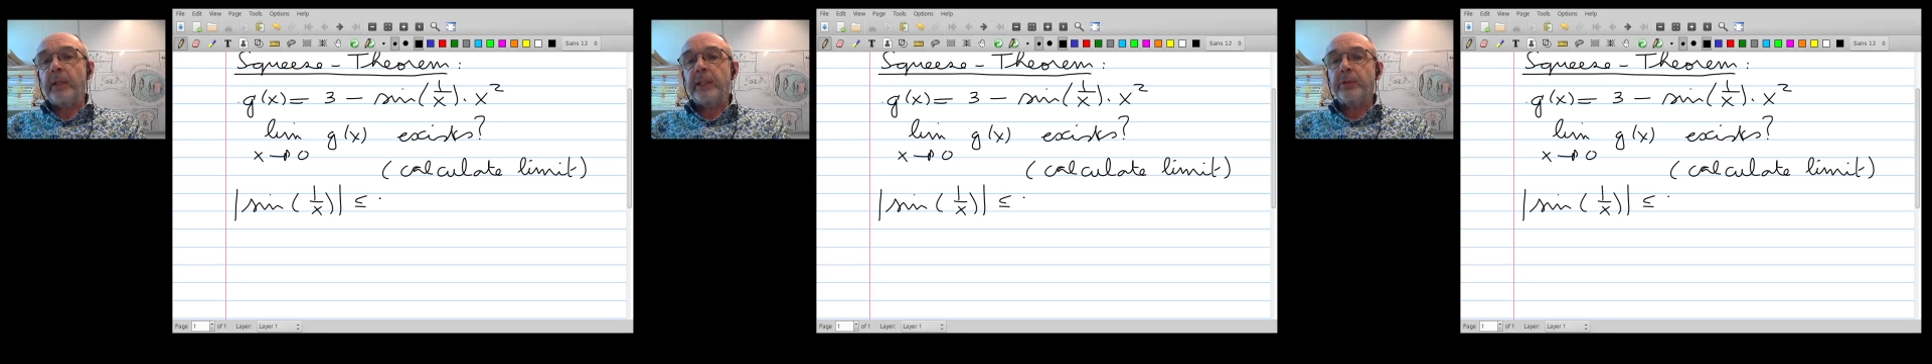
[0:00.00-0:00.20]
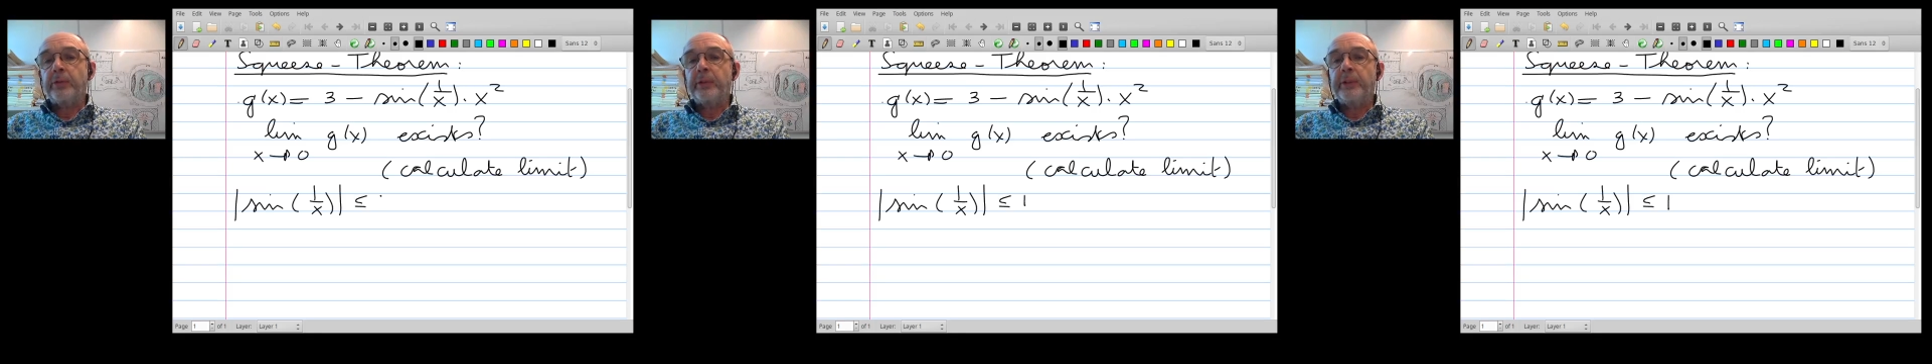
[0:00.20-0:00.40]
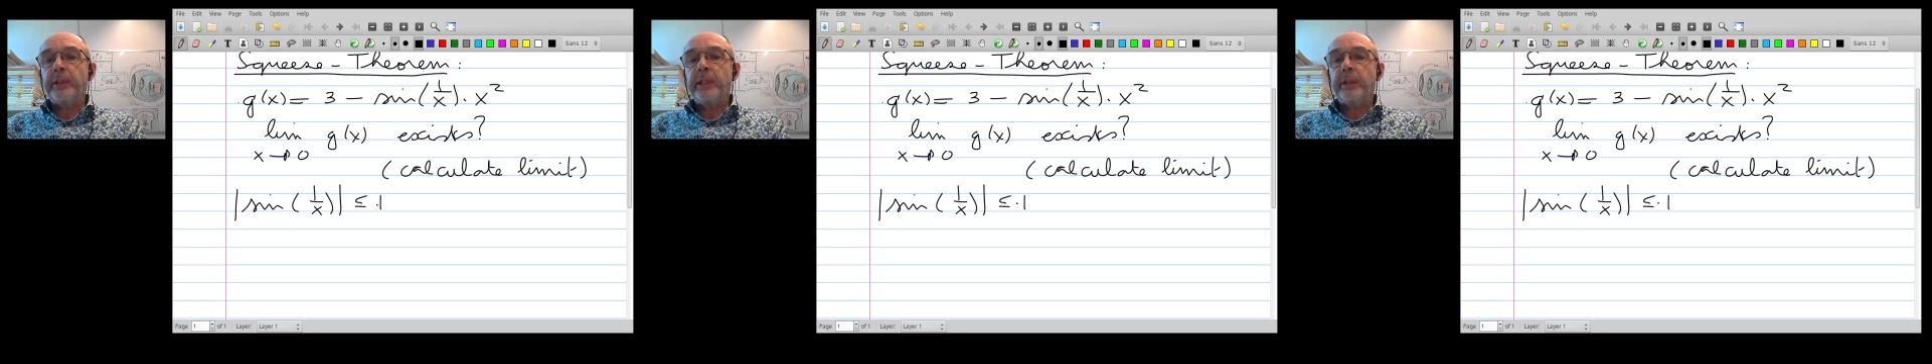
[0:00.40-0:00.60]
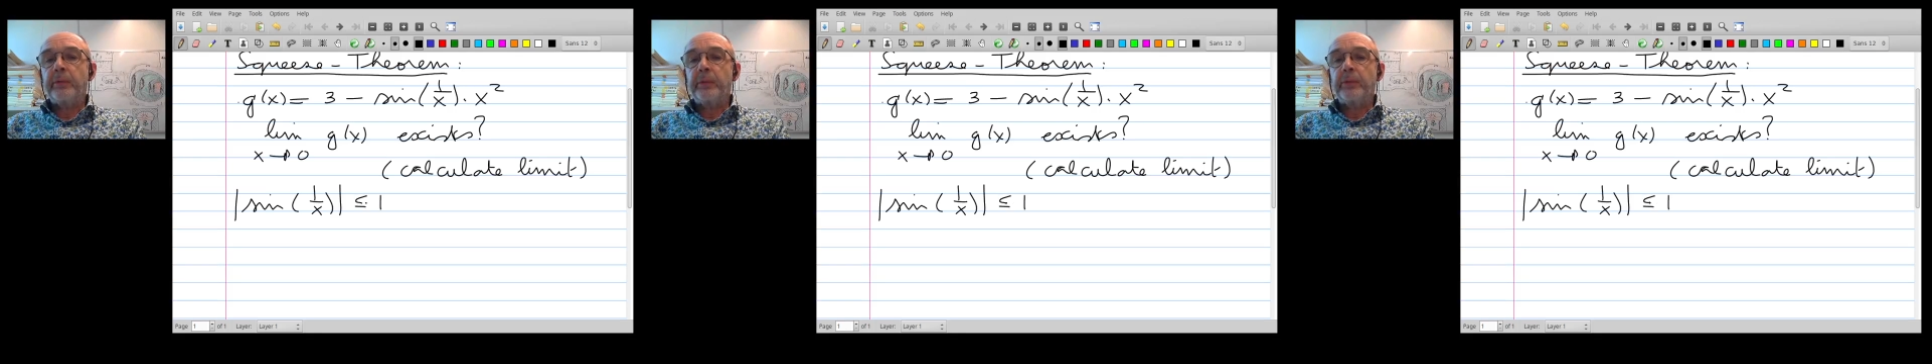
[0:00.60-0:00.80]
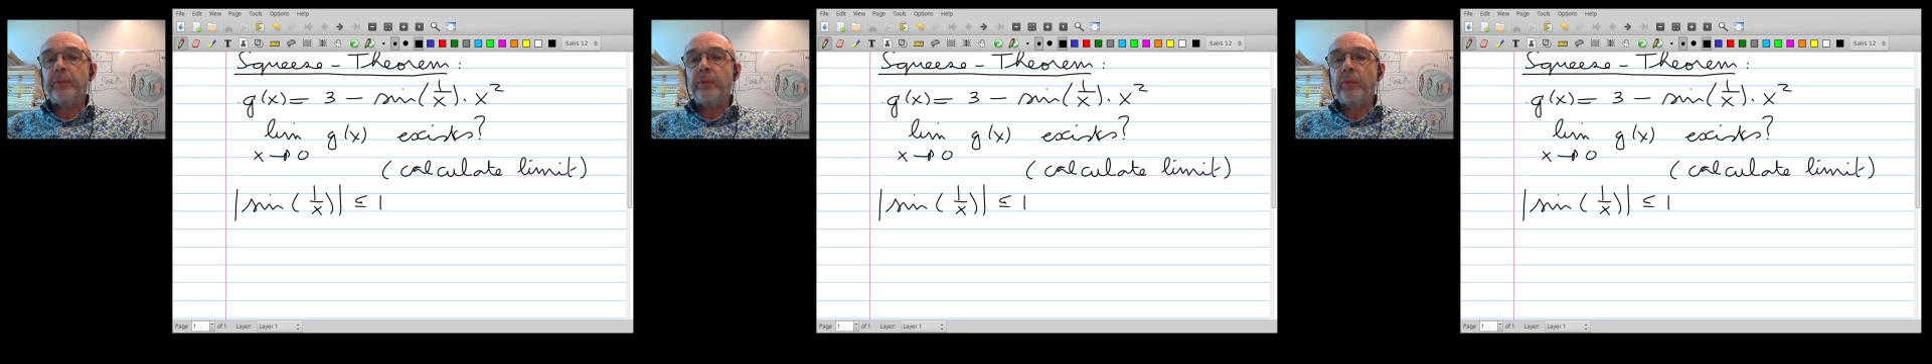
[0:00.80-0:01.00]
less or
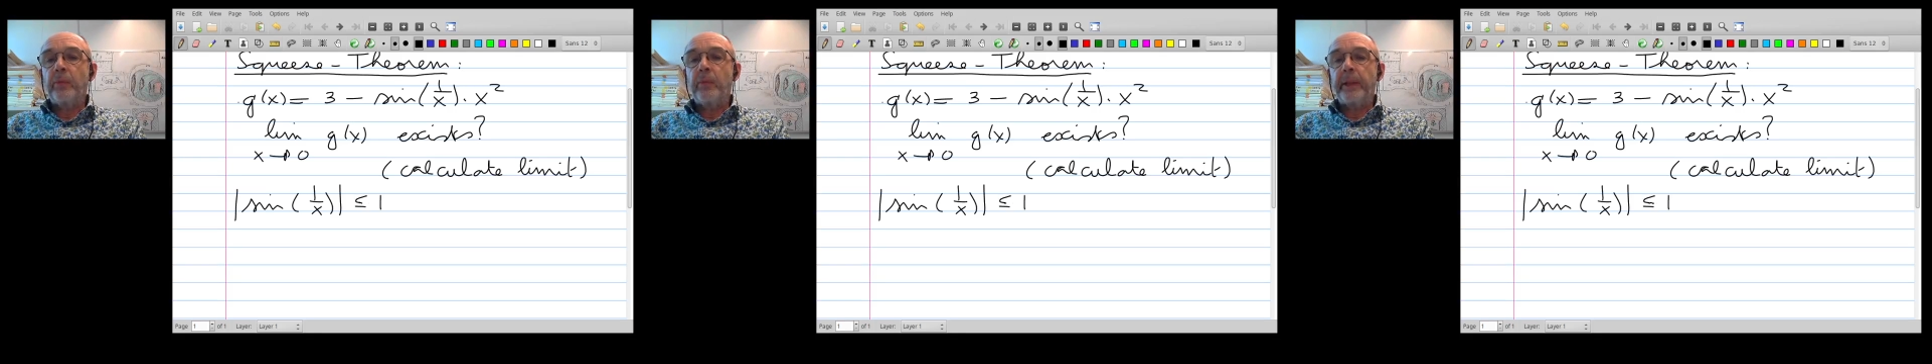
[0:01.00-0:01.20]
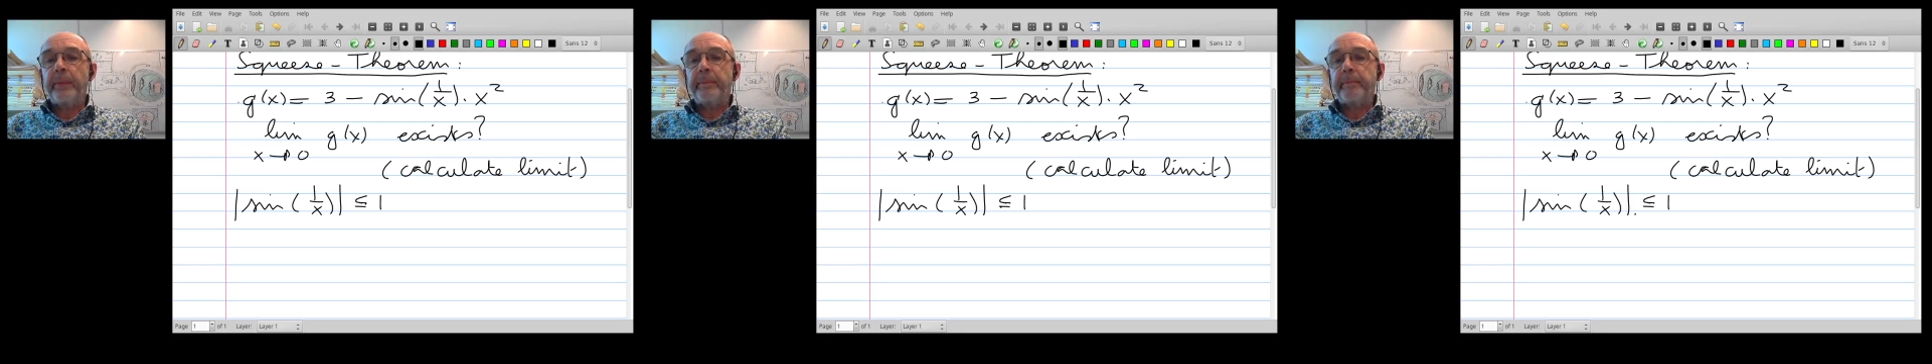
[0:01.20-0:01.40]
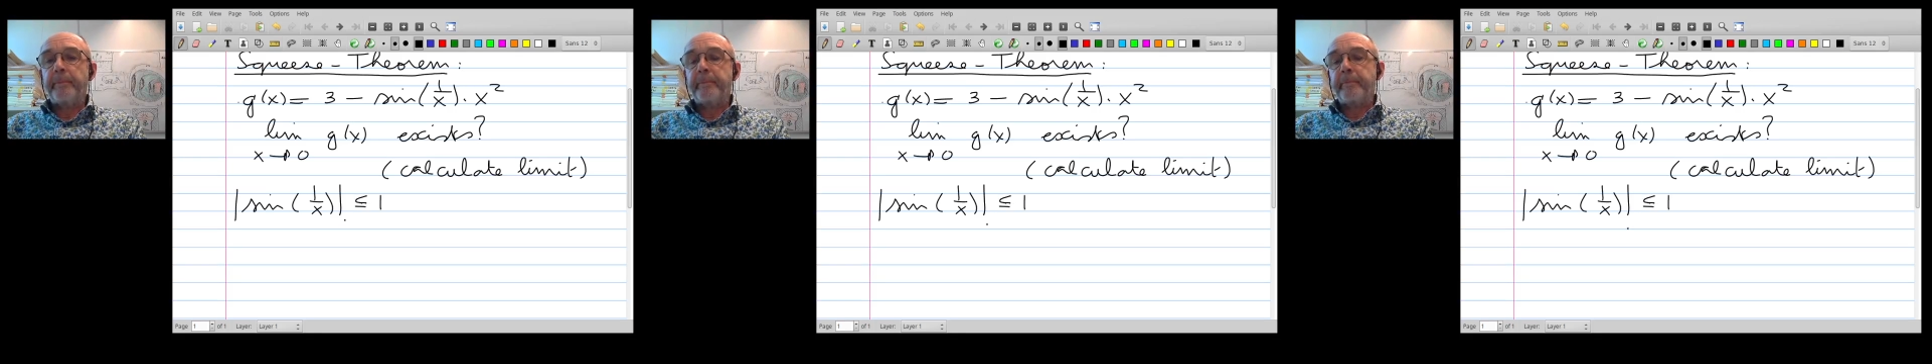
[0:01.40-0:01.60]
equal to 1.